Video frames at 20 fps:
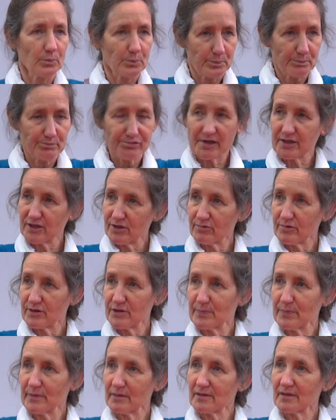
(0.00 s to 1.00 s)
pressure is
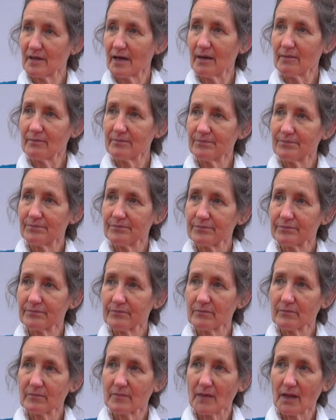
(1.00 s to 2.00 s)
built up,
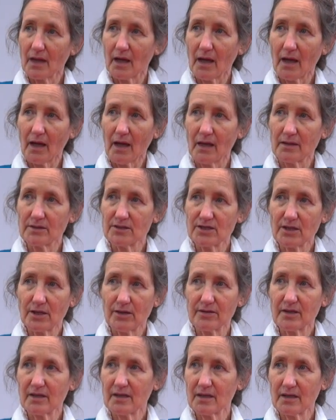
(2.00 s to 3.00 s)
and so
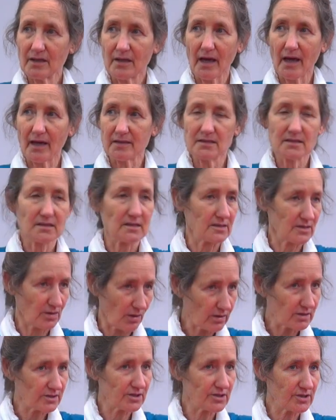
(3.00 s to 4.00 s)
the gas is
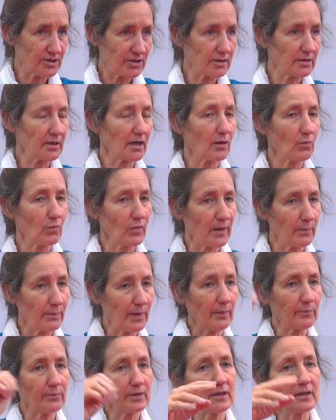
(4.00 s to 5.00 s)
oxygen, and we're
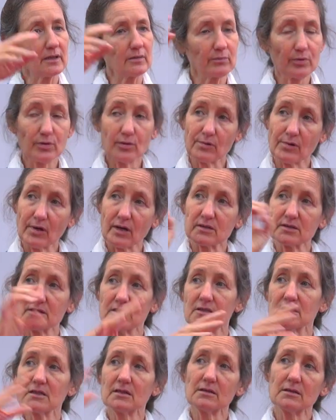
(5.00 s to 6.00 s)
pumping in pure
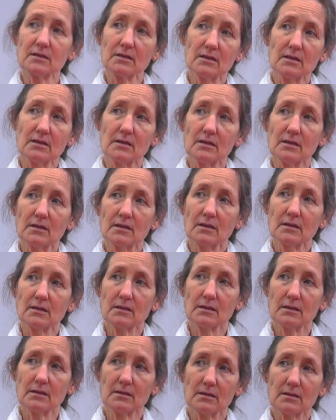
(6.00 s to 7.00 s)
oxygen. Oh, it's not air,
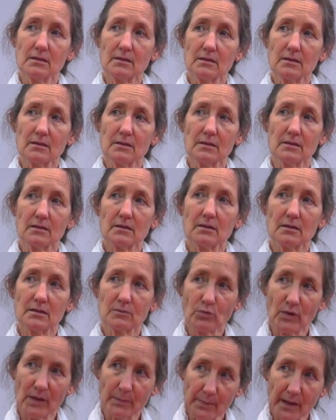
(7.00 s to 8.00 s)
it's oxygen.
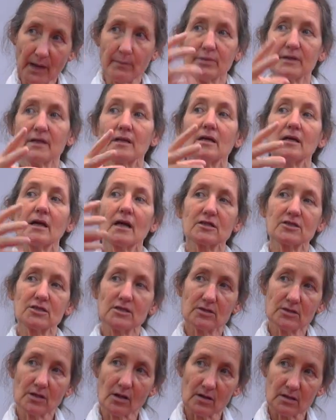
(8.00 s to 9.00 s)
We're pumping in
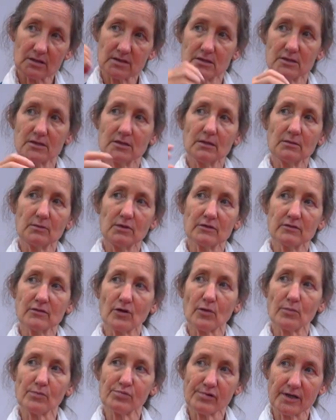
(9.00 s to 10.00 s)
oxygen. You've
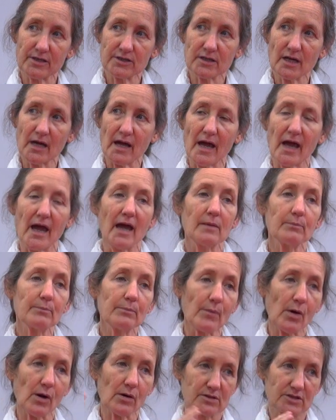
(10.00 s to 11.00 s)
got pressure, and
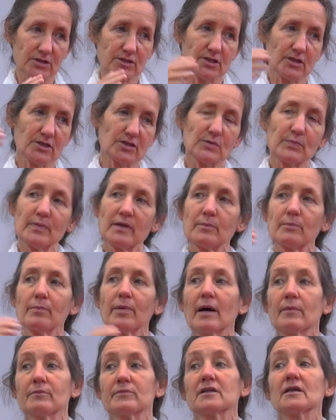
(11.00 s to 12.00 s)
oxygen's been
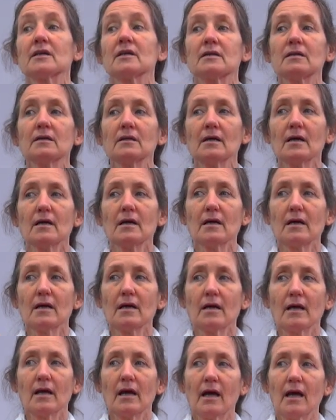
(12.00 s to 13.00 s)
pumped in,
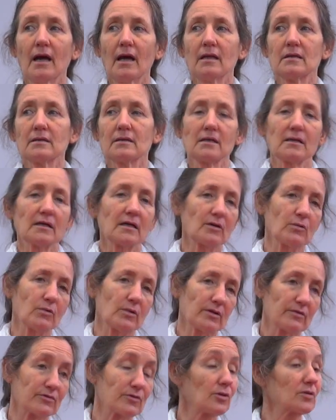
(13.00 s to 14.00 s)
and the
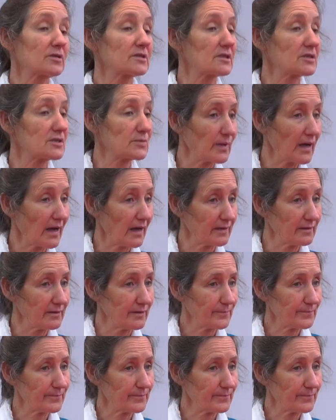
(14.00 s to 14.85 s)
liquid, of course, is blood.